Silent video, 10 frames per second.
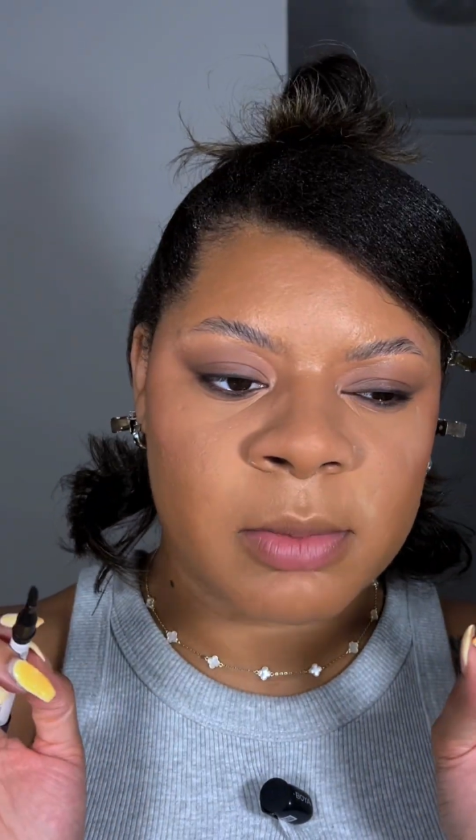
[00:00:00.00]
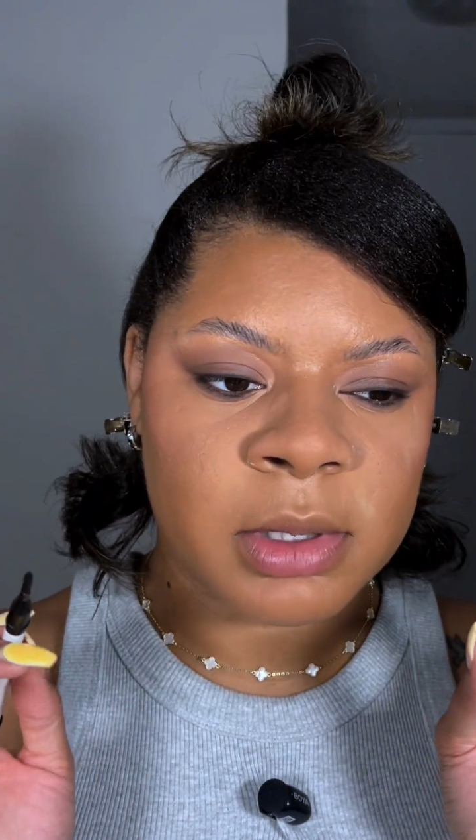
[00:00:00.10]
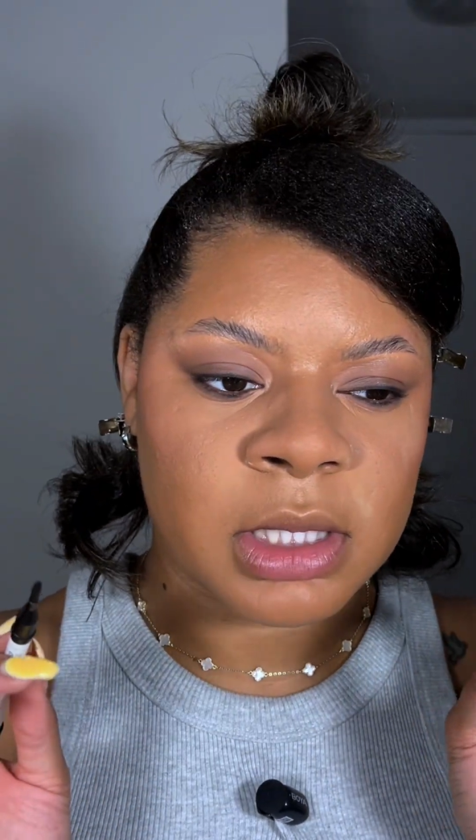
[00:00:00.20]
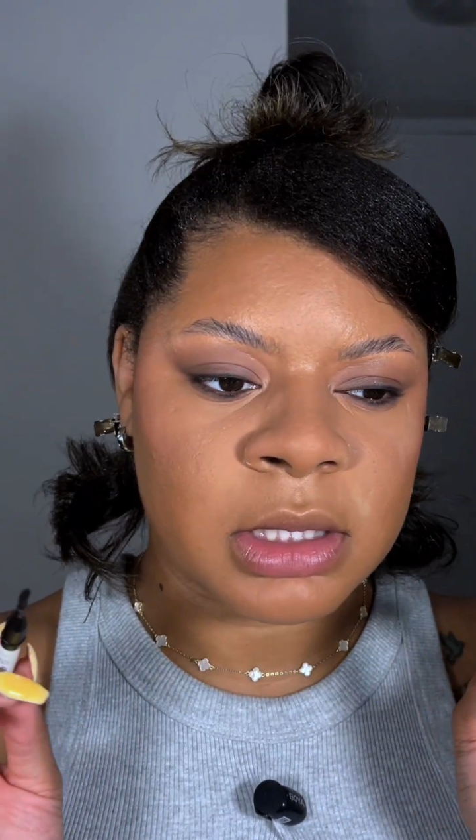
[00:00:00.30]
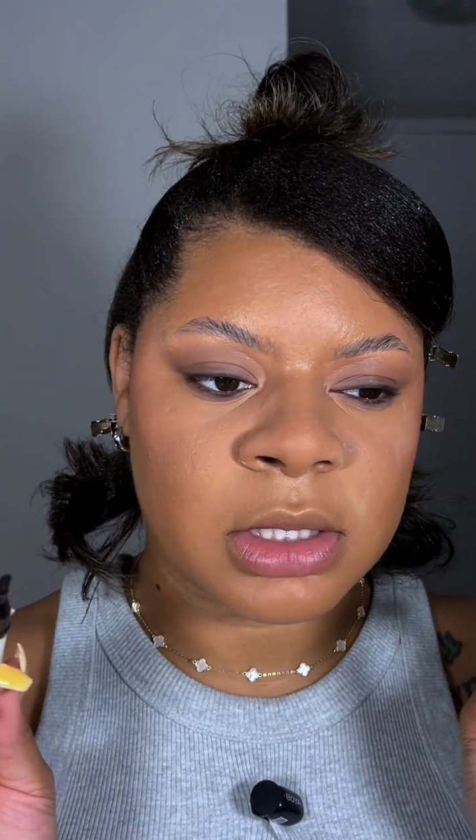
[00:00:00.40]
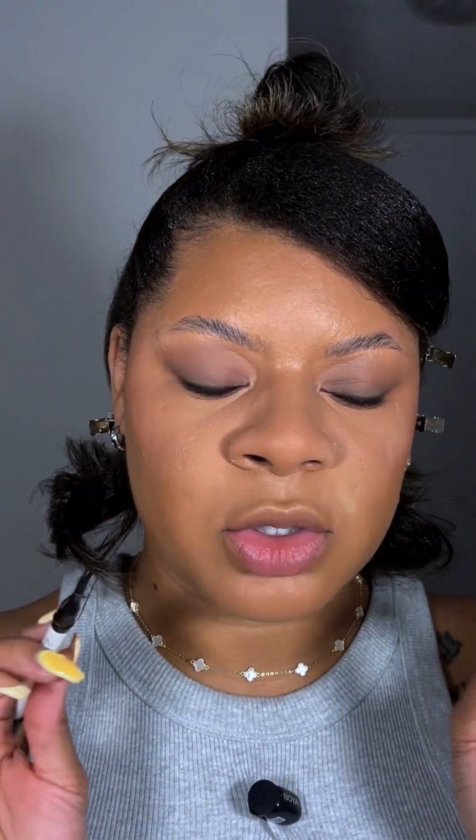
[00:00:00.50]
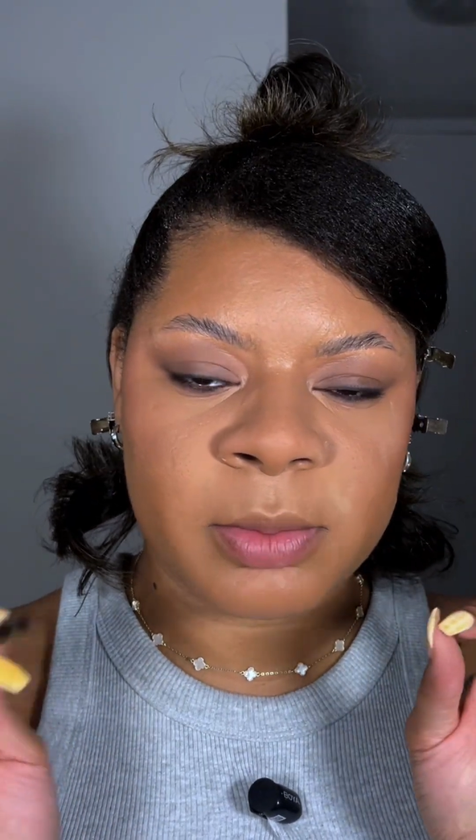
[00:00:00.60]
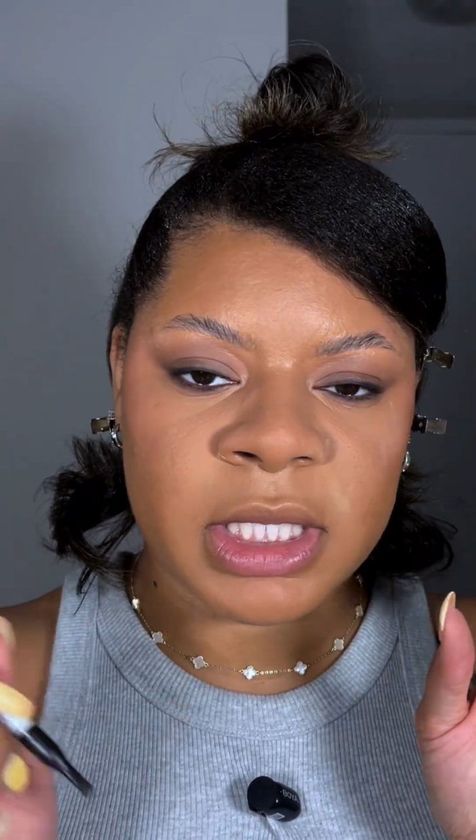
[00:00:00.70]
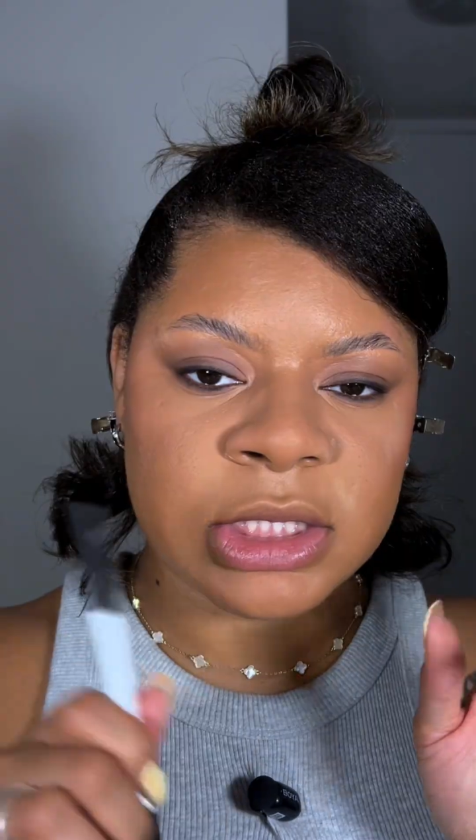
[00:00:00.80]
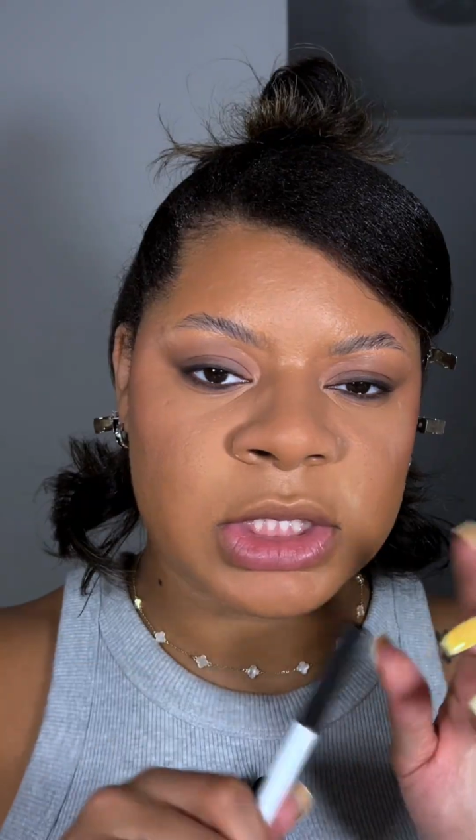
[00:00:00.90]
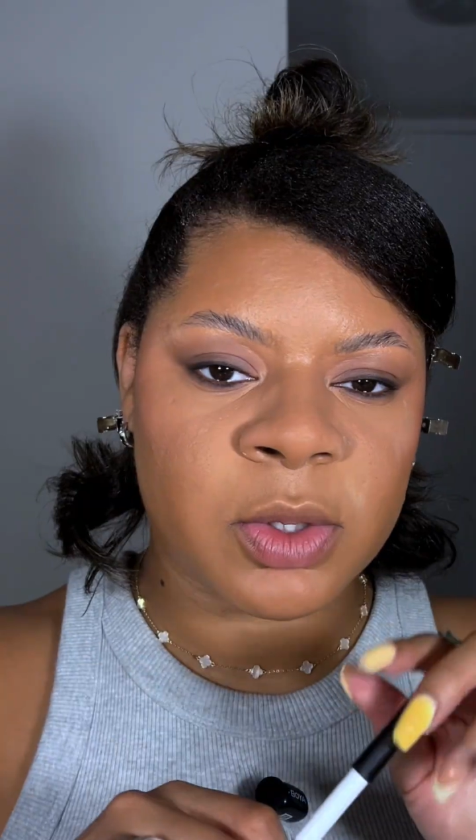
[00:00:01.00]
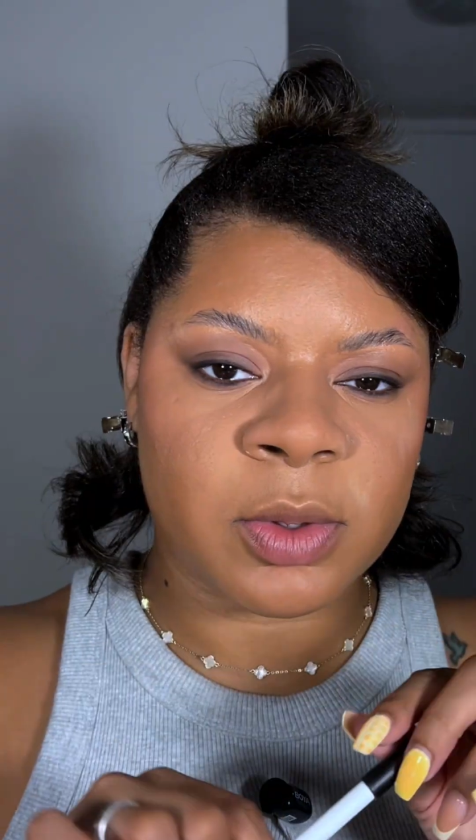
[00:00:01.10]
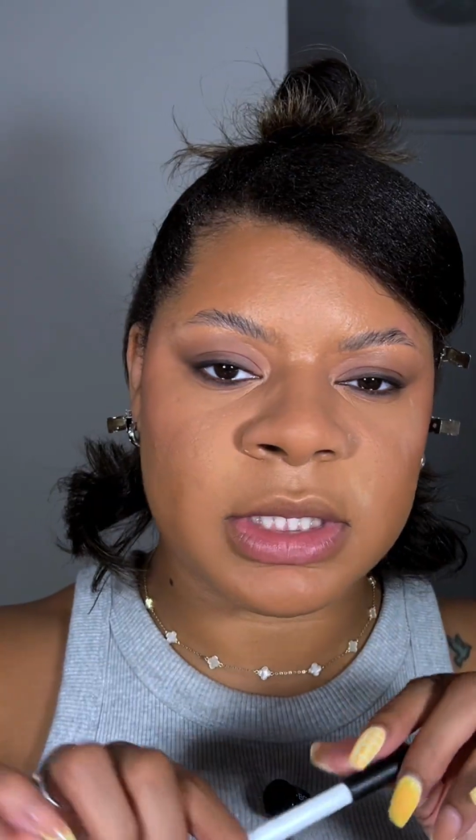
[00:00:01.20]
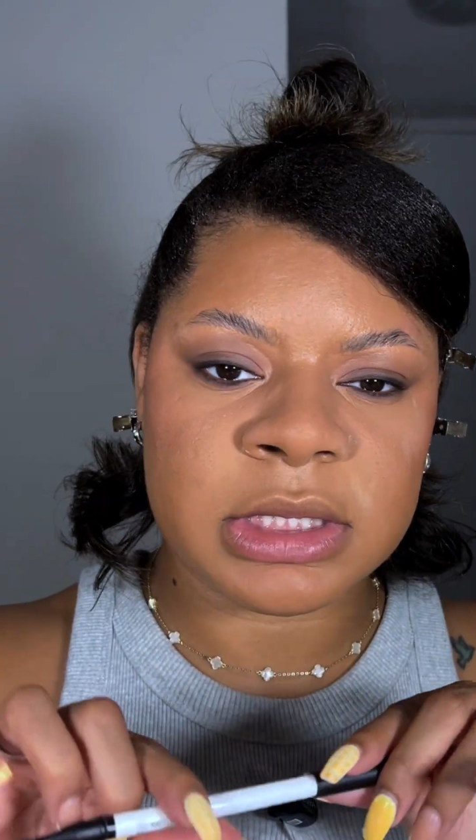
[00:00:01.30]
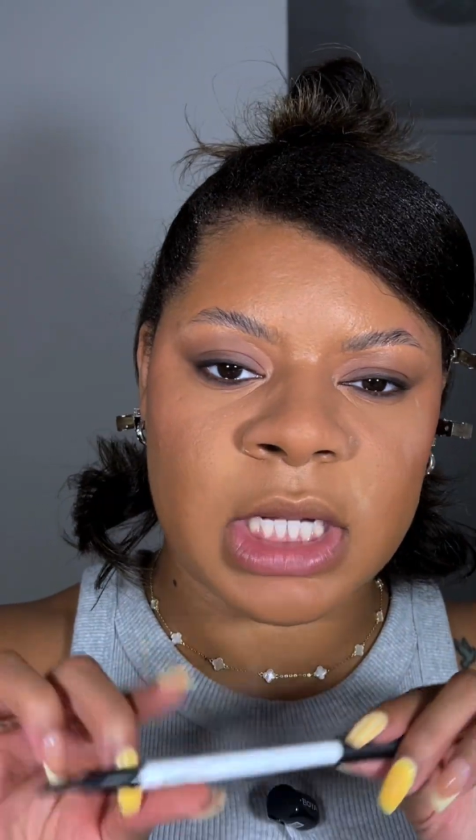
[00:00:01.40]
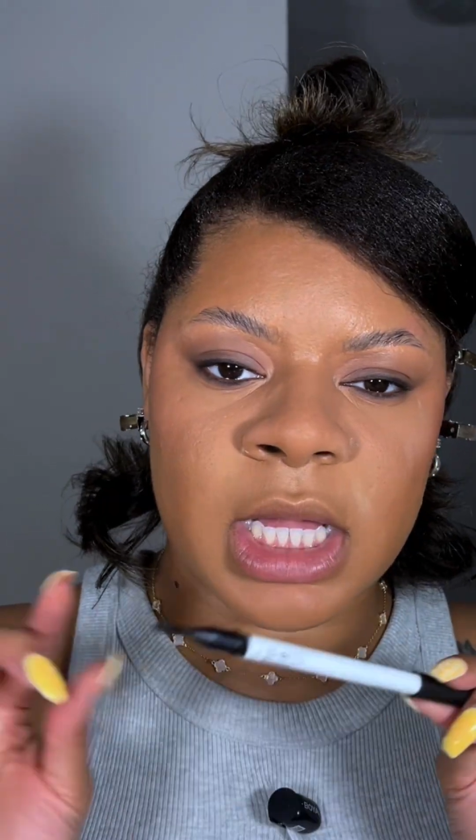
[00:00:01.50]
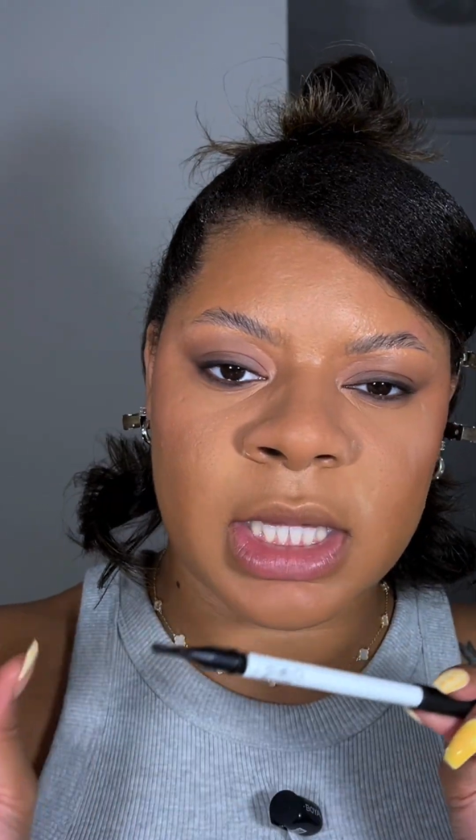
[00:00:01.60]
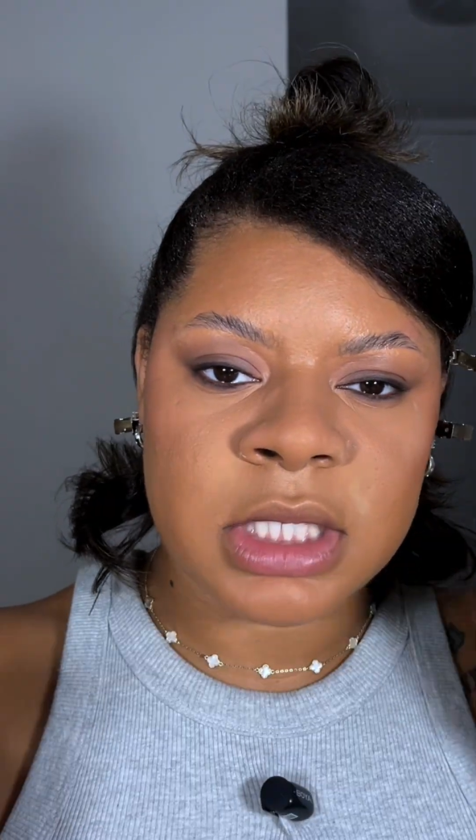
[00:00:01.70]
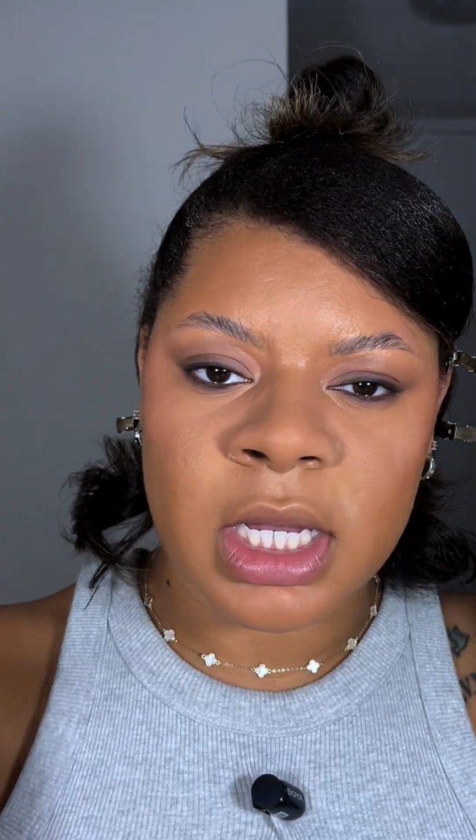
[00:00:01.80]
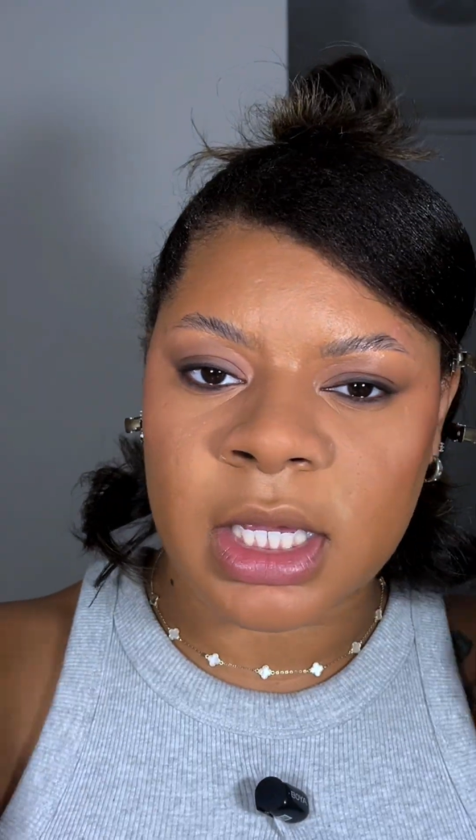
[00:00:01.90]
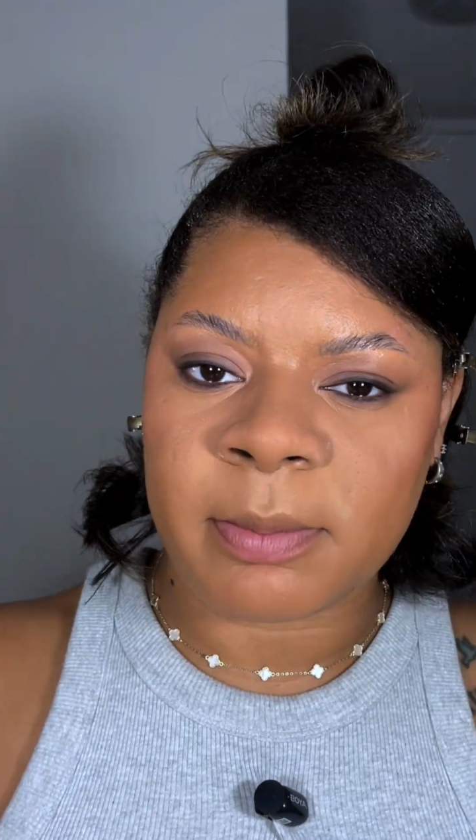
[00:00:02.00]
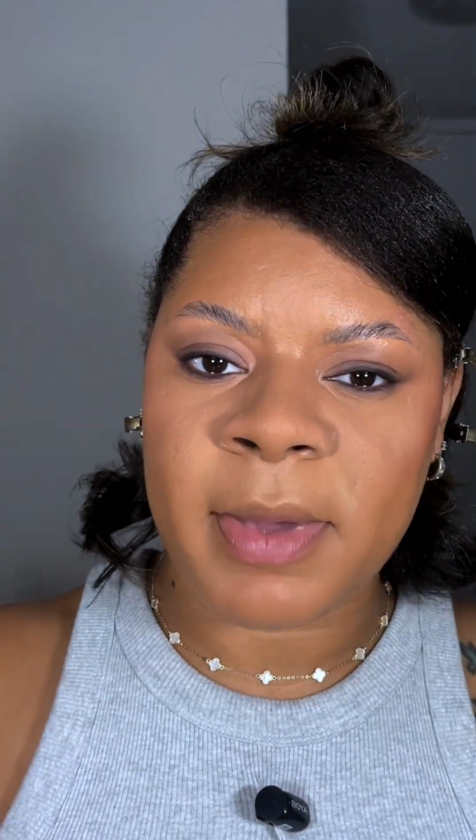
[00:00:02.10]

little bit so it's not stuck and